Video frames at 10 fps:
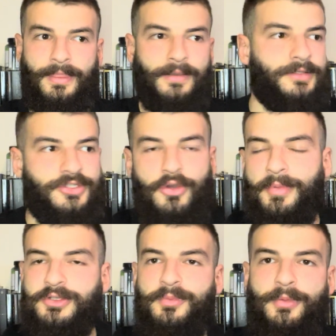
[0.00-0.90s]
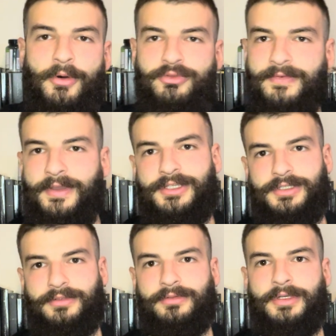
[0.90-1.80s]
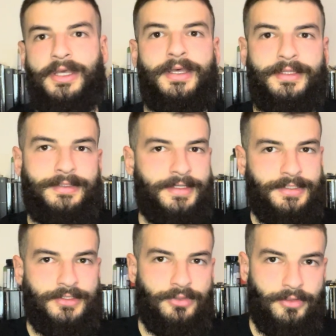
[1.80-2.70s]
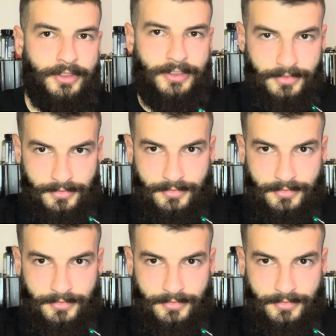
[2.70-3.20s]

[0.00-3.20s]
It's so much more motivational. This story